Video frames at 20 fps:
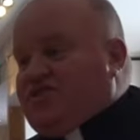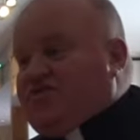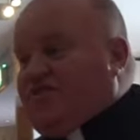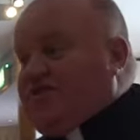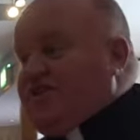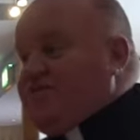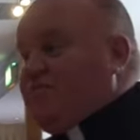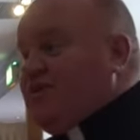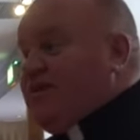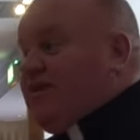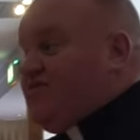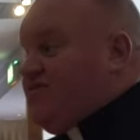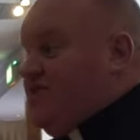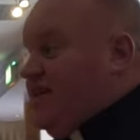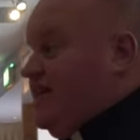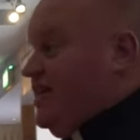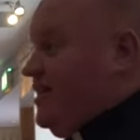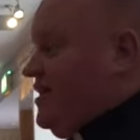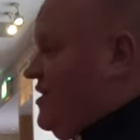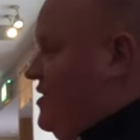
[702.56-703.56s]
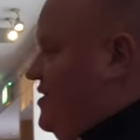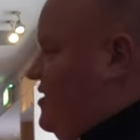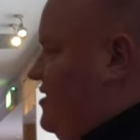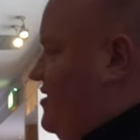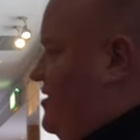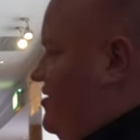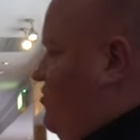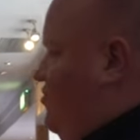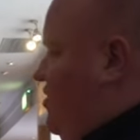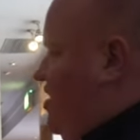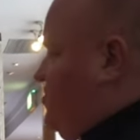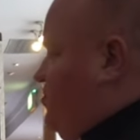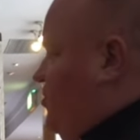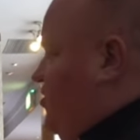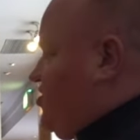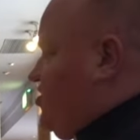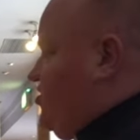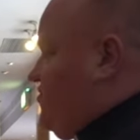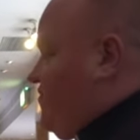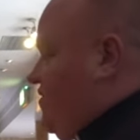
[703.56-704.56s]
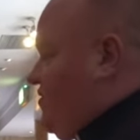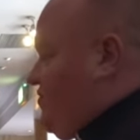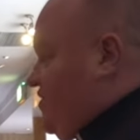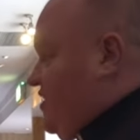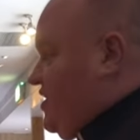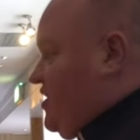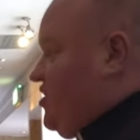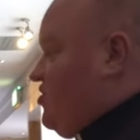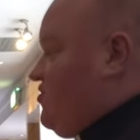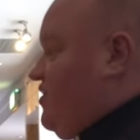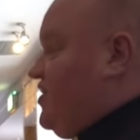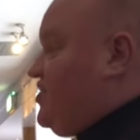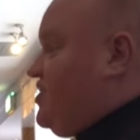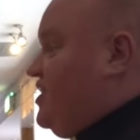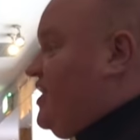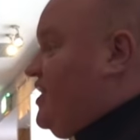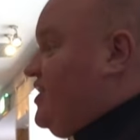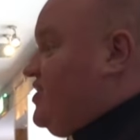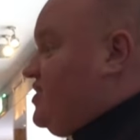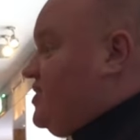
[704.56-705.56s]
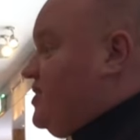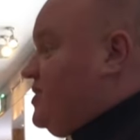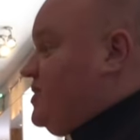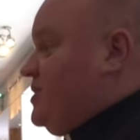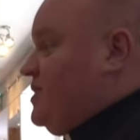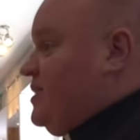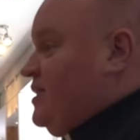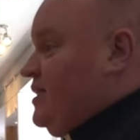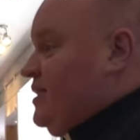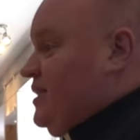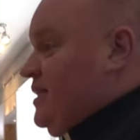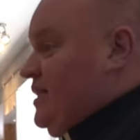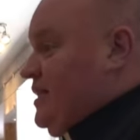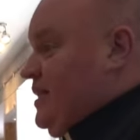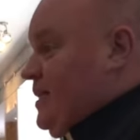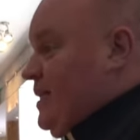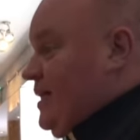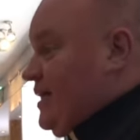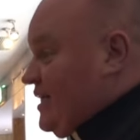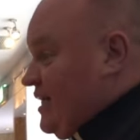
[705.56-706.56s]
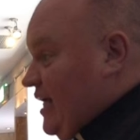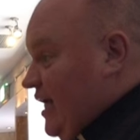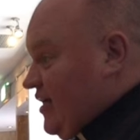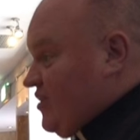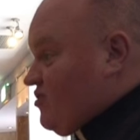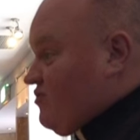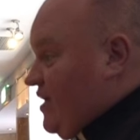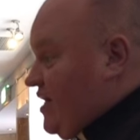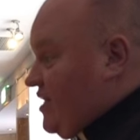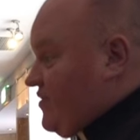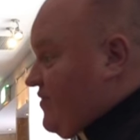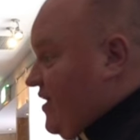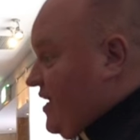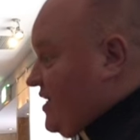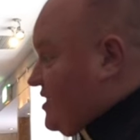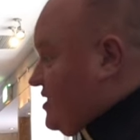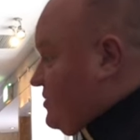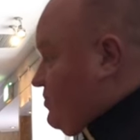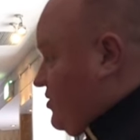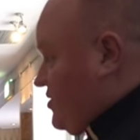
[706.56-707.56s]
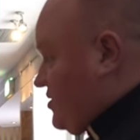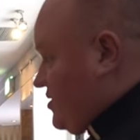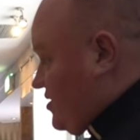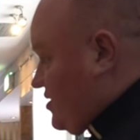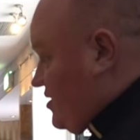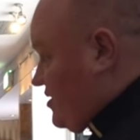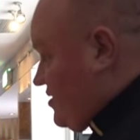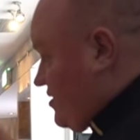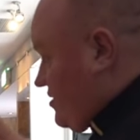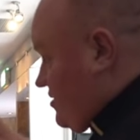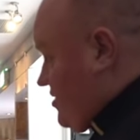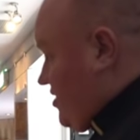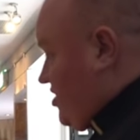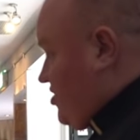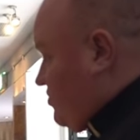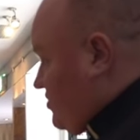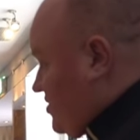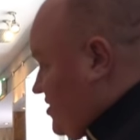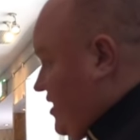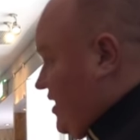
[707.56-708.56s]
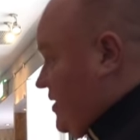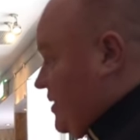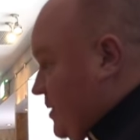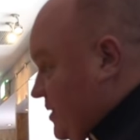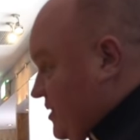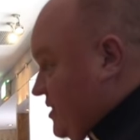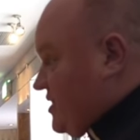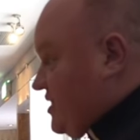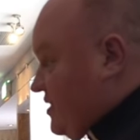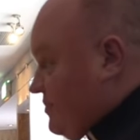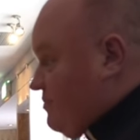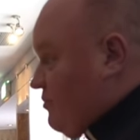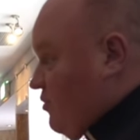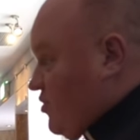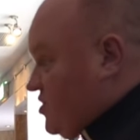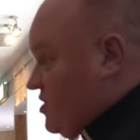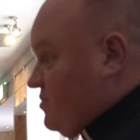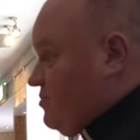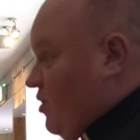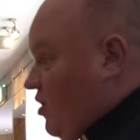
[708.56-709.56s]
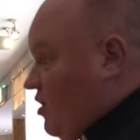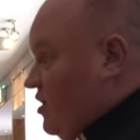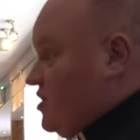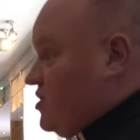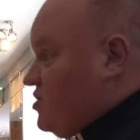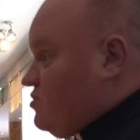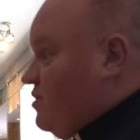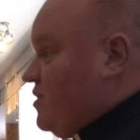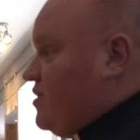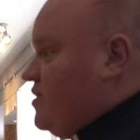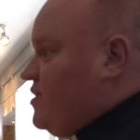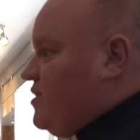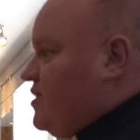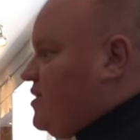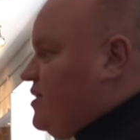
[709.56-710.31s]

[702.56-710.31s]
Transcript: Just very briefly, Westport 250, congratulations. There a lot of great events, but this was, think, this is the most important one.